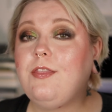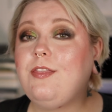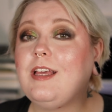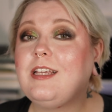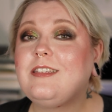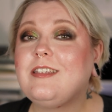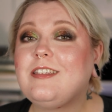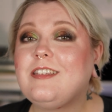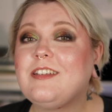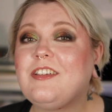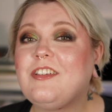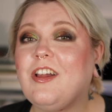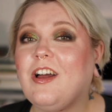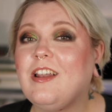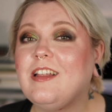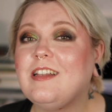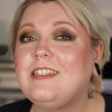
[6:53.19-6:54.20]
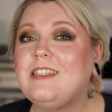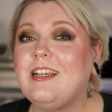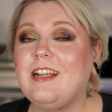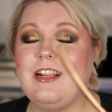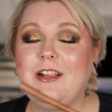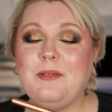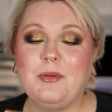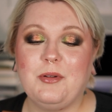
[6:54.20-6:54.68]
This is a Charlotte
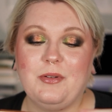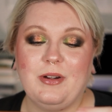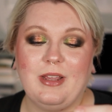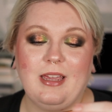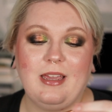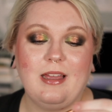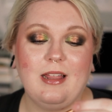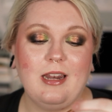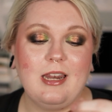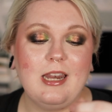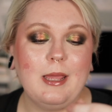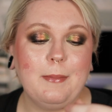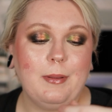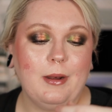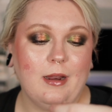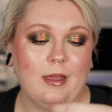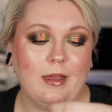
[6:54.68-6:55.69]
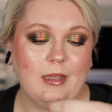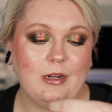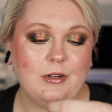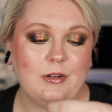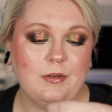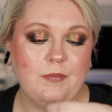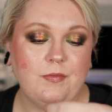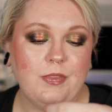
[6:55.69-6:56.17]
Tilbury lip
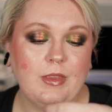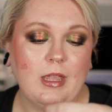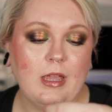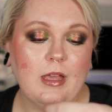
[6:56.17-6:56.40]
liner.